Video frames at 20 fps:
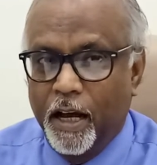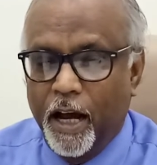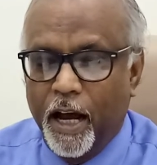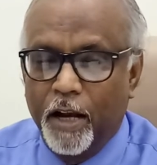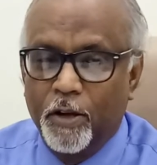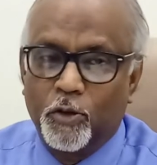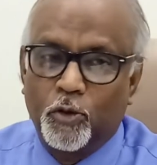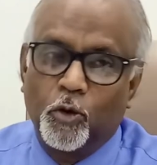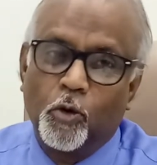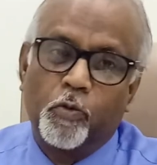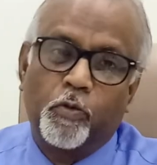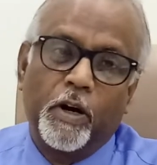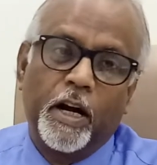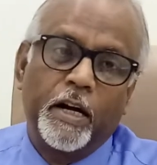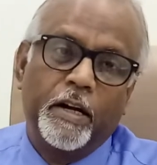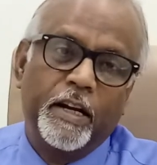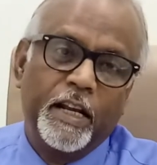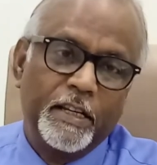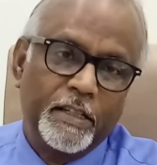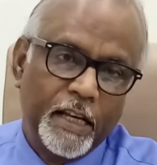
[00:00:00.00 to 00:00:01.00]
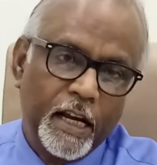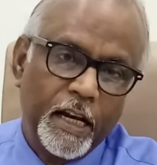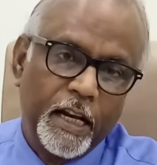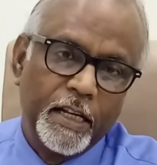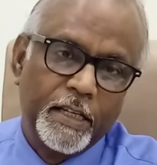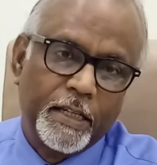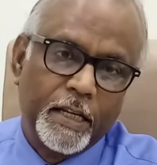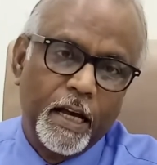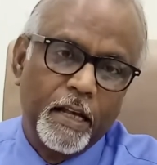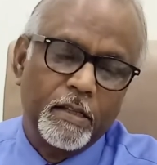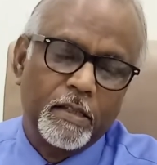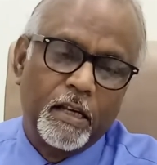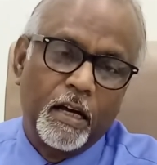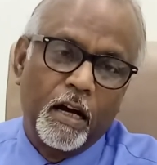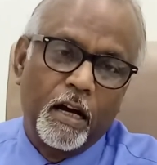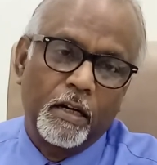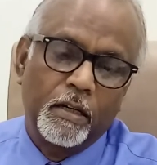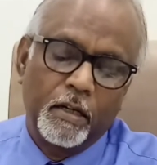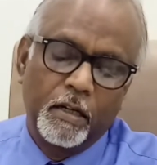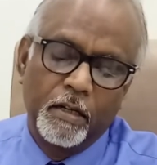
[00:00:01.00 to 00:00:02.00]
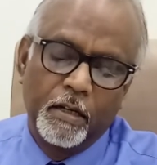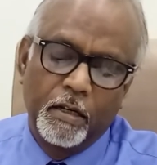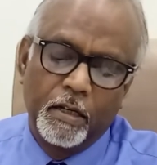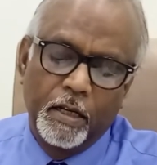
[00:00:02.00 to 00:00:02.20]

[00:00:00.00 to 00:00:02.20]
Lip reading: and so far diesel is concerned,